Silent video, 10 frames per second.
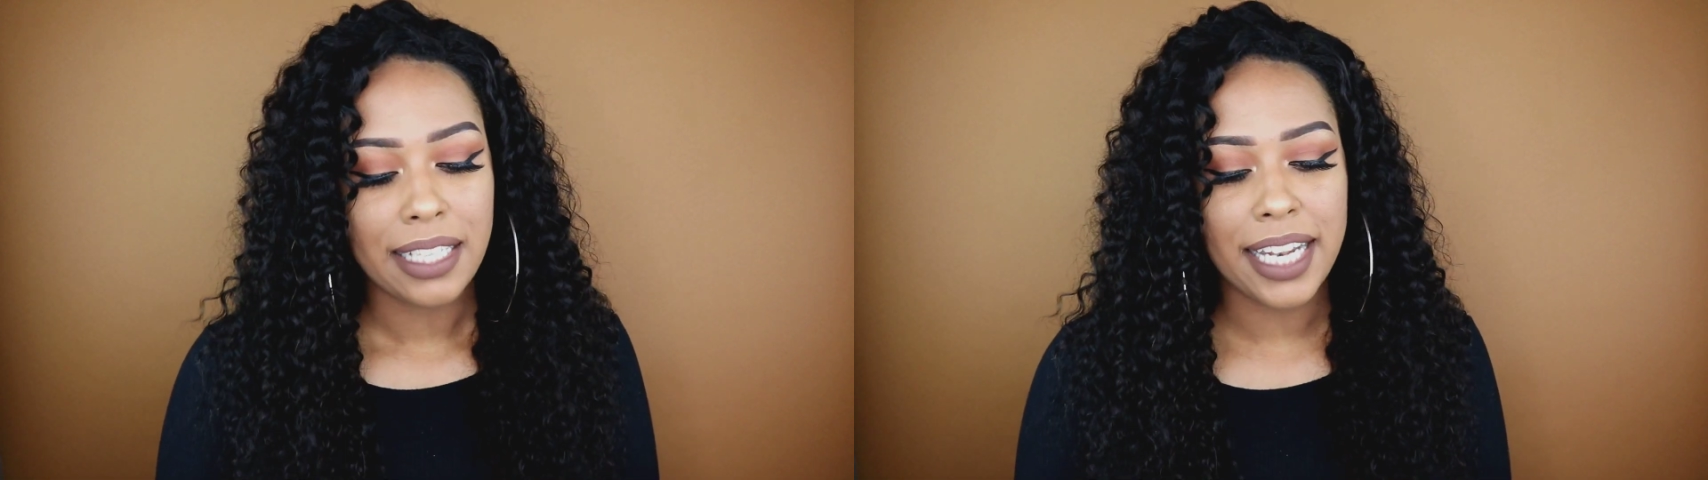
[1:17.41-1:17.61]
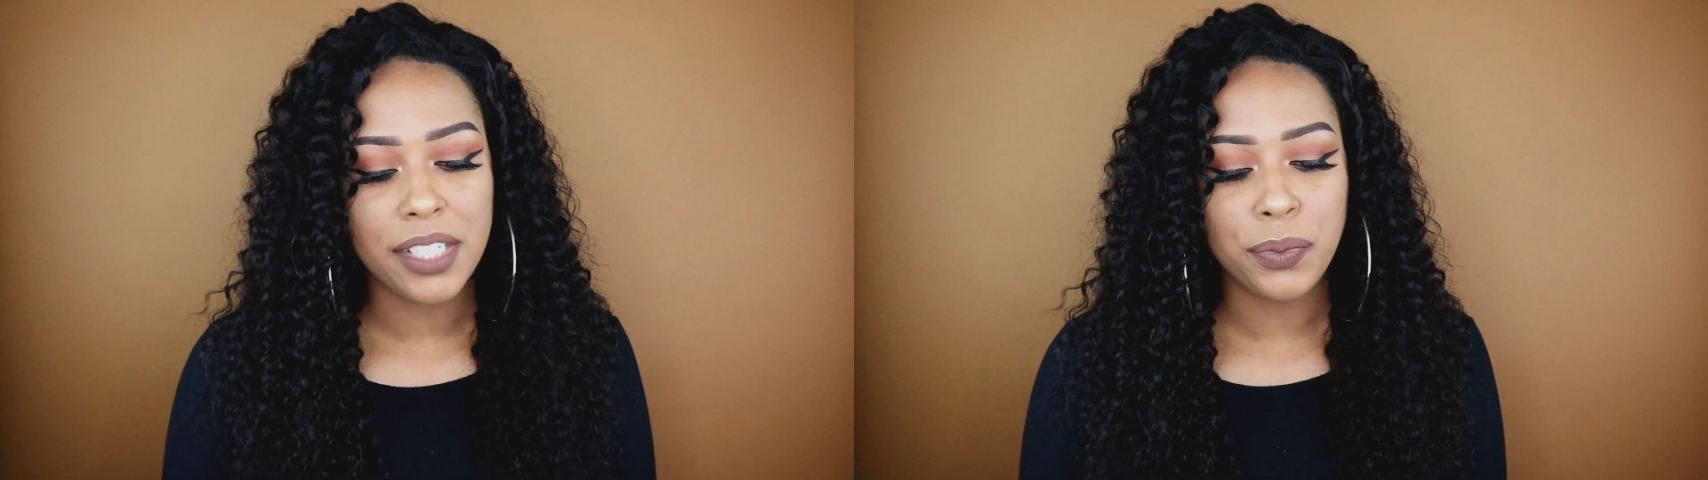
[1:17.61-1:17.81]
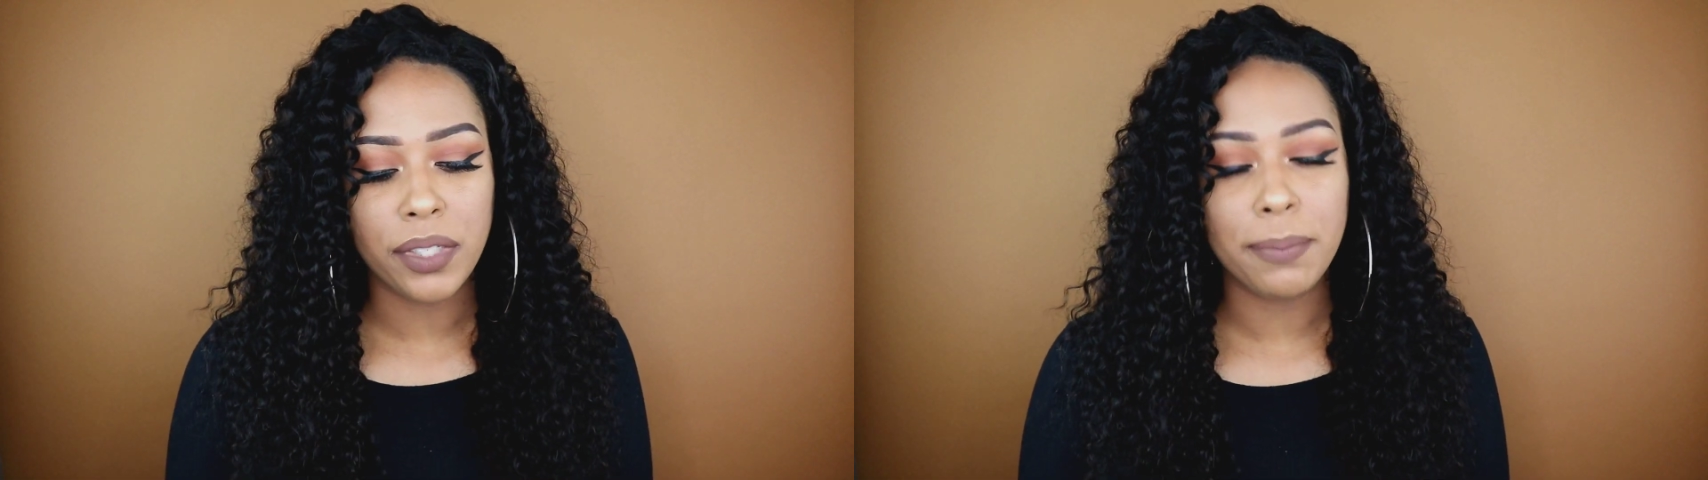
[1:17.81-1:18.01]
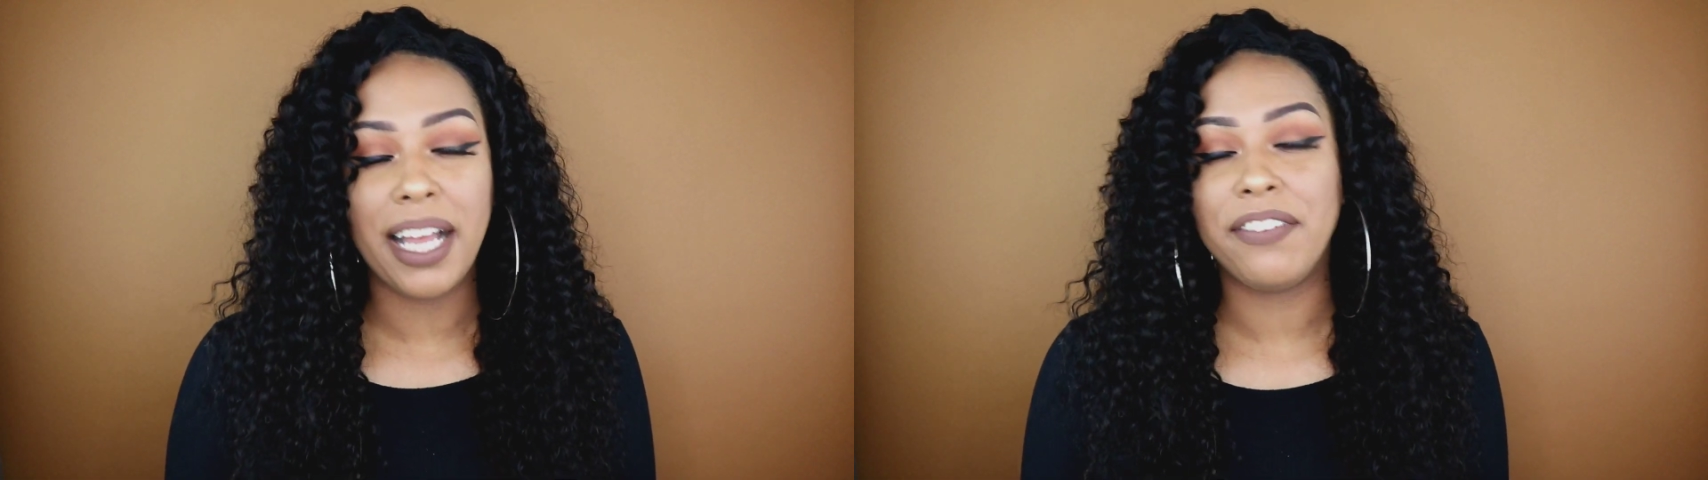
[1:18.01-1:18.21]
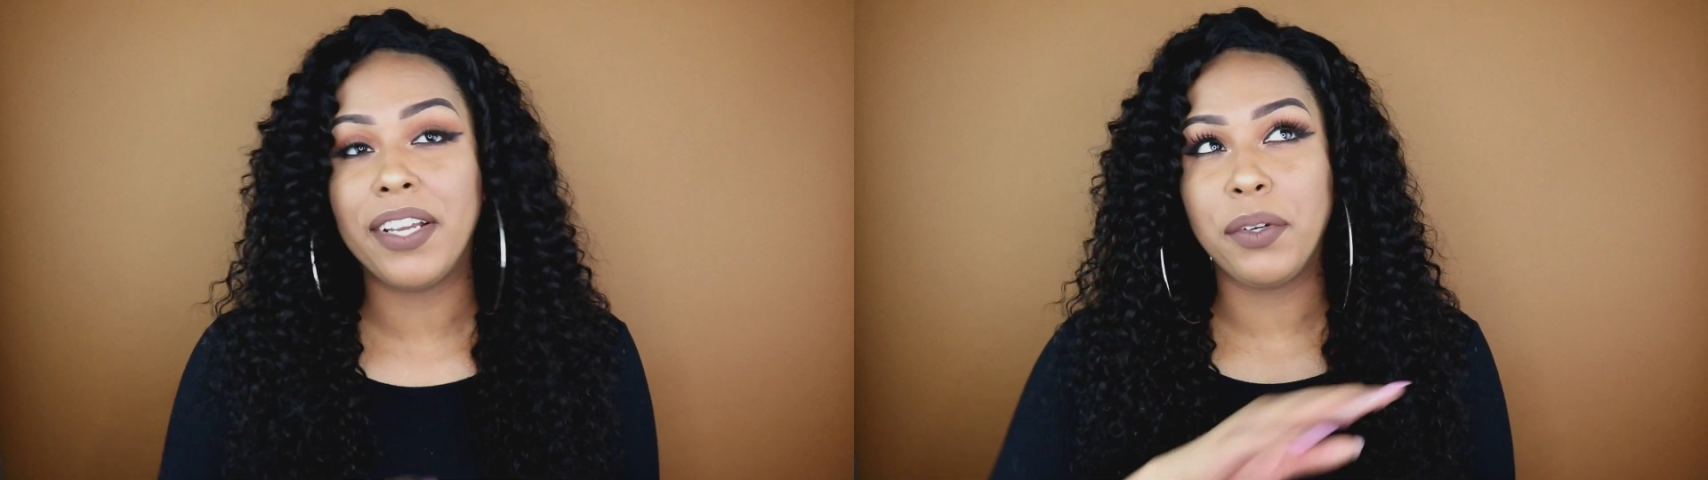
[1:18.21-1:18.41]
That is one of
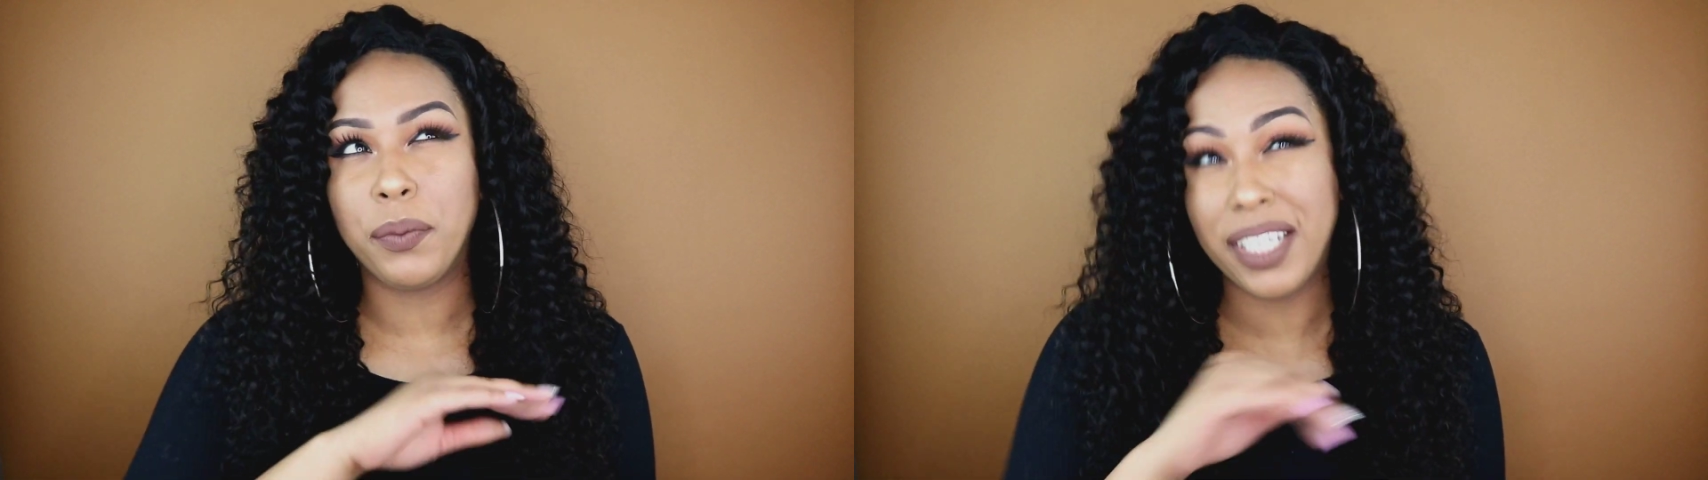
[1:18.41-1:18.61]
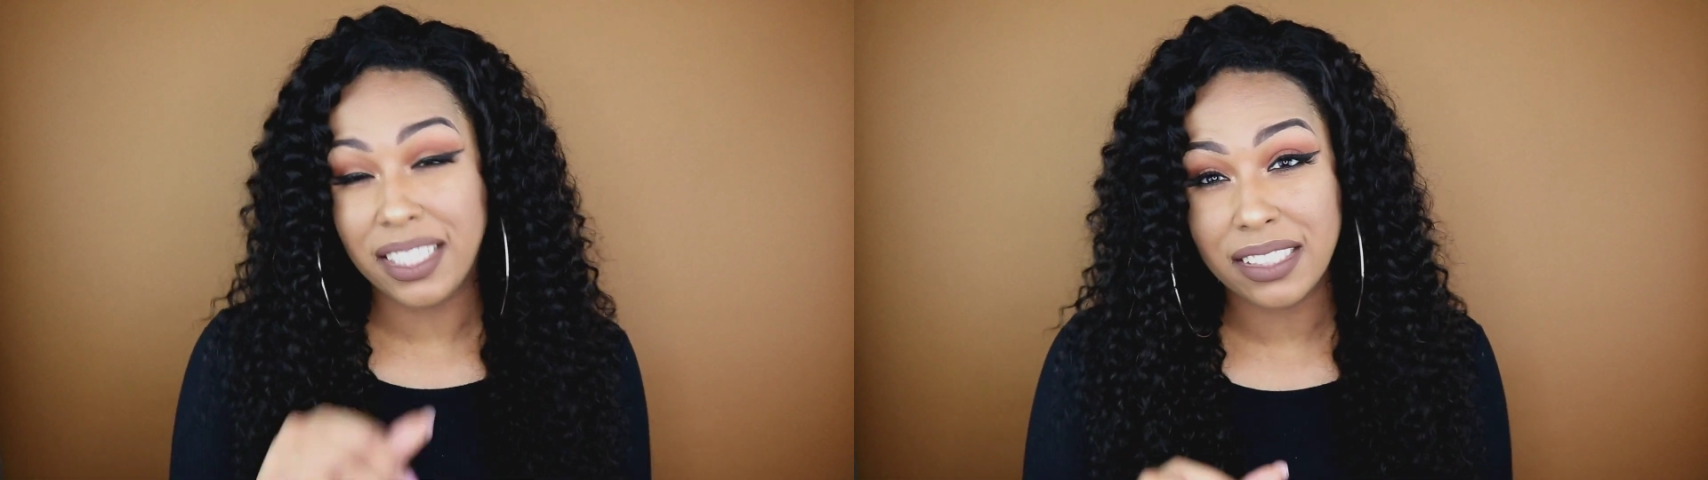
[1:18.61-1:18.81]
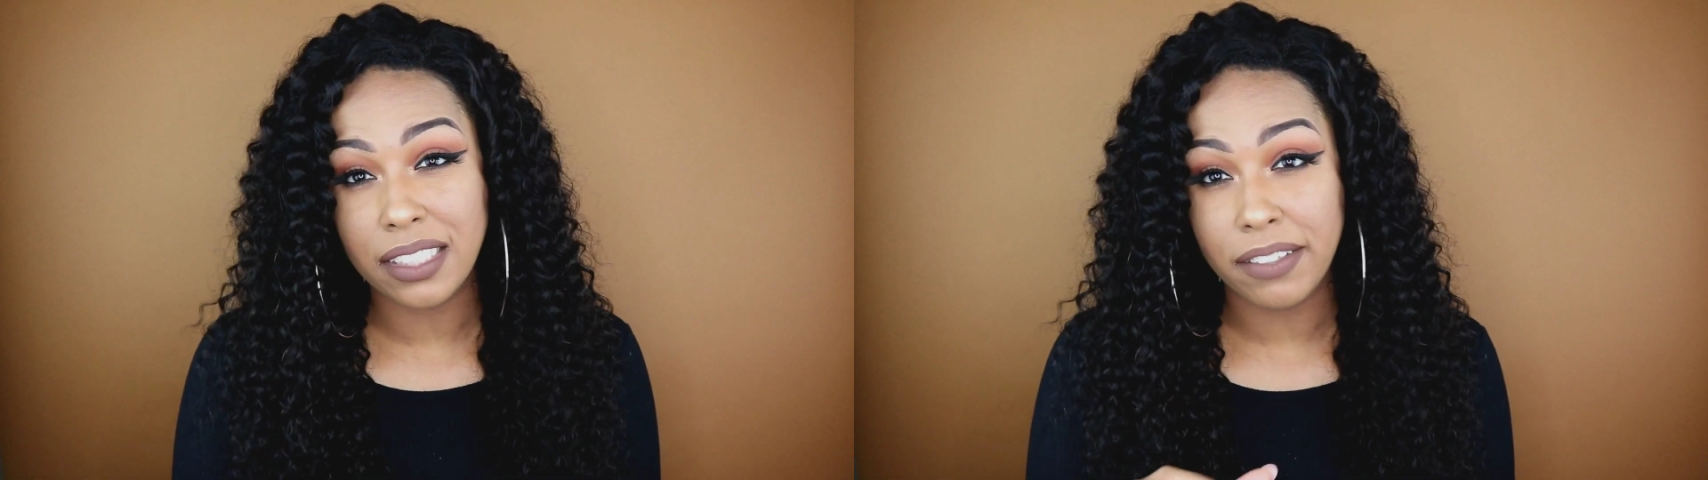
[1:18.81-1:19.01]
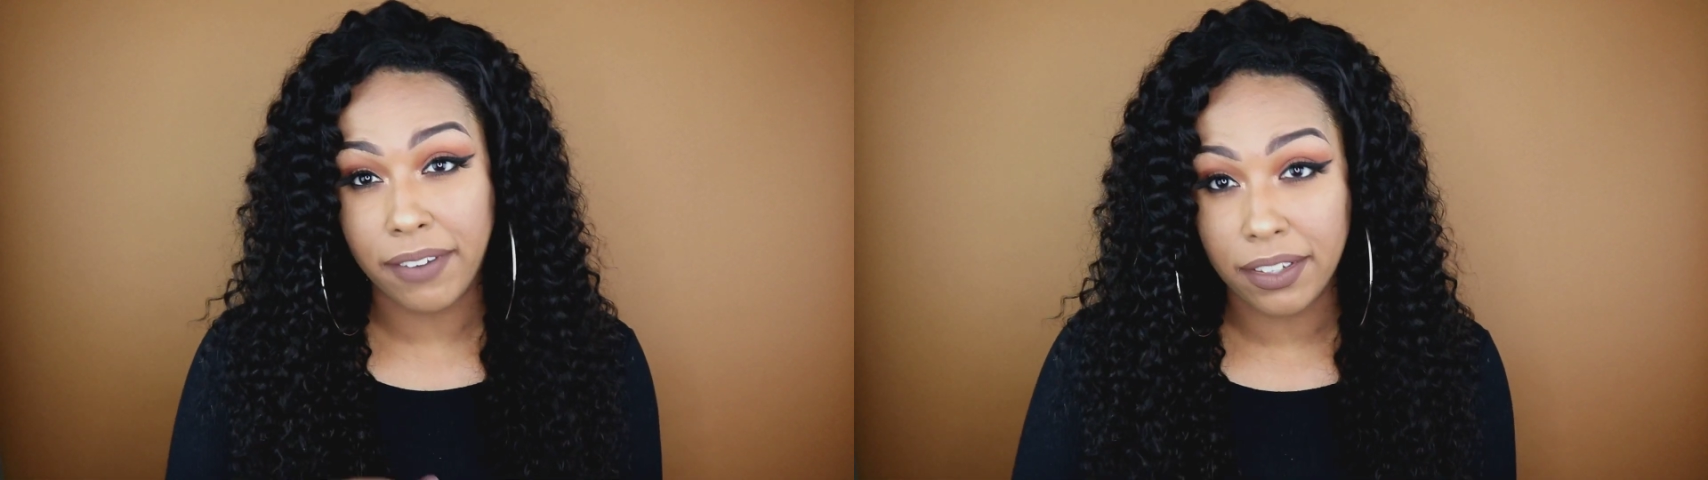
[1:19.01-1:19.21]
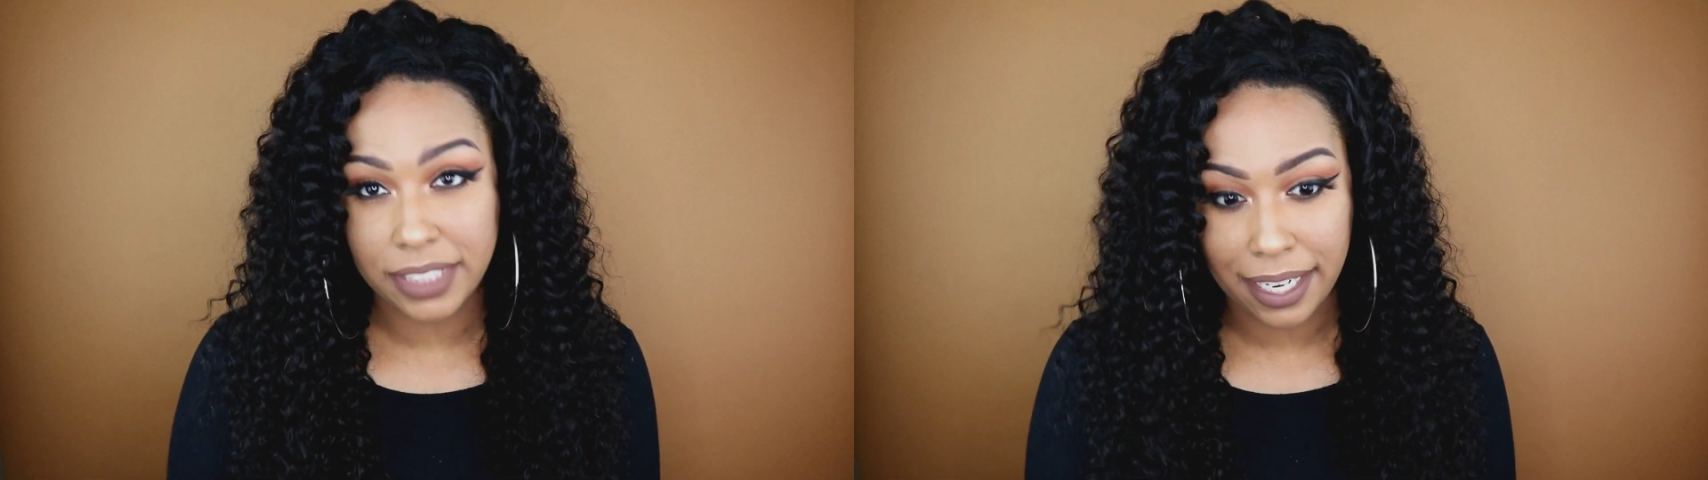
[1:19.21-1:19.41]
my favorite wigs of
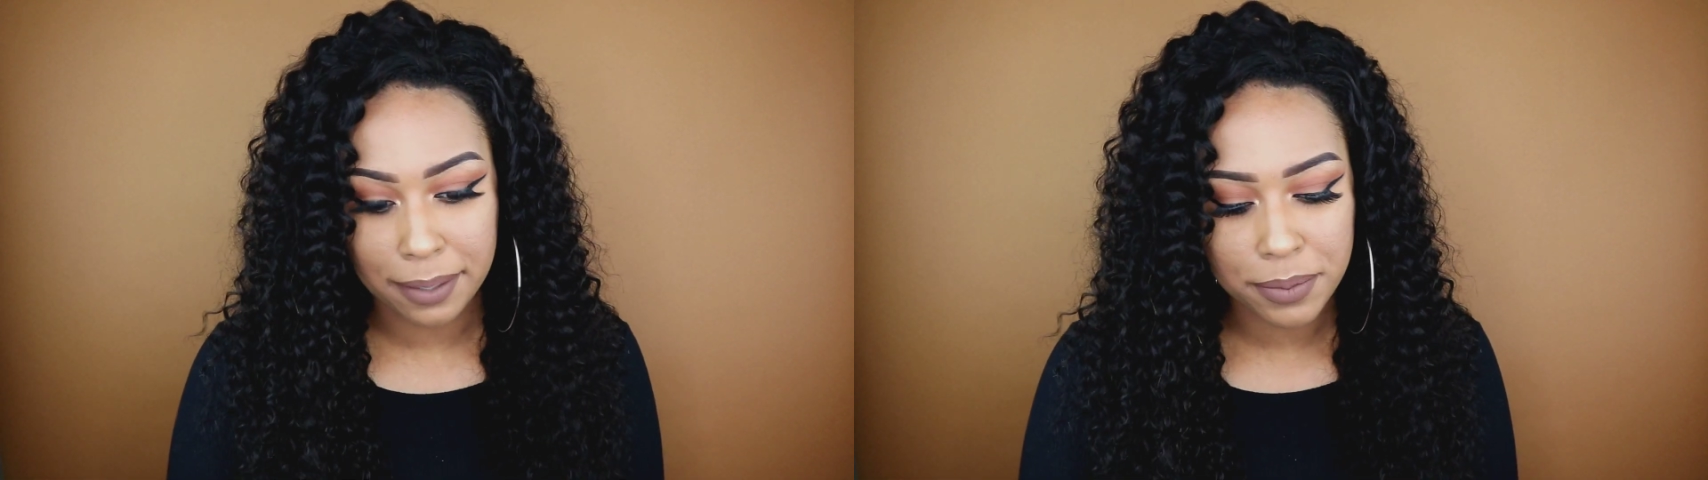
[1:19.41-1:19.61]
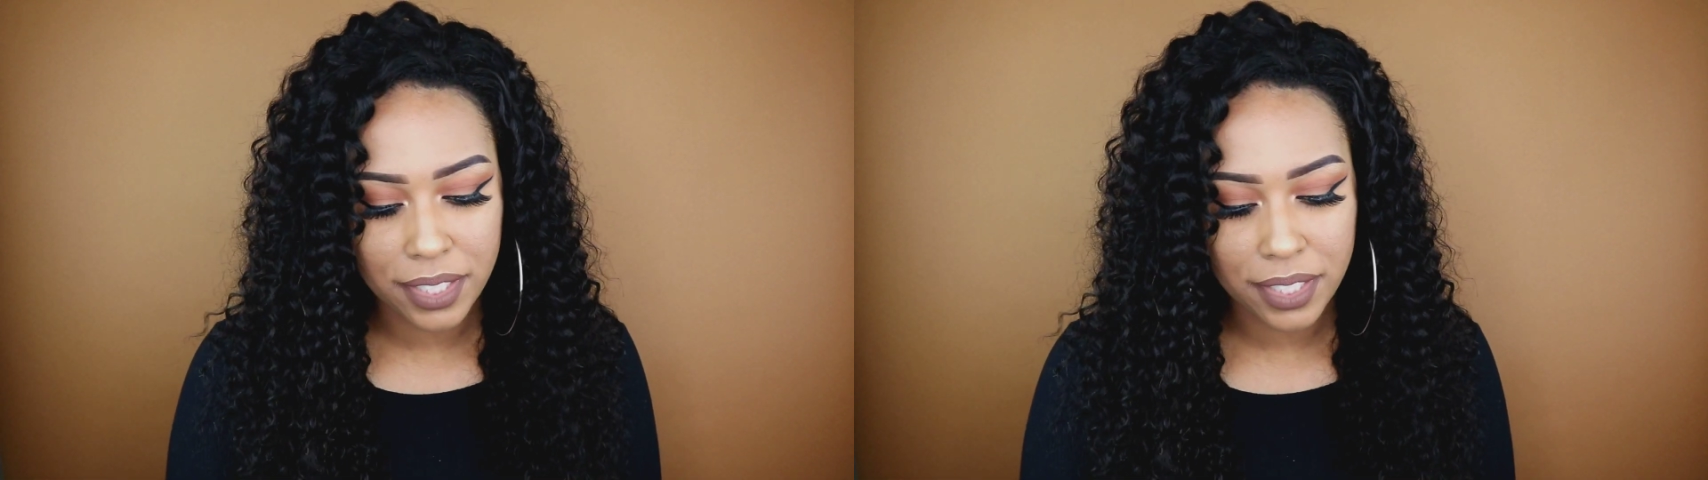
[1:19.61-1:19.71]
all time.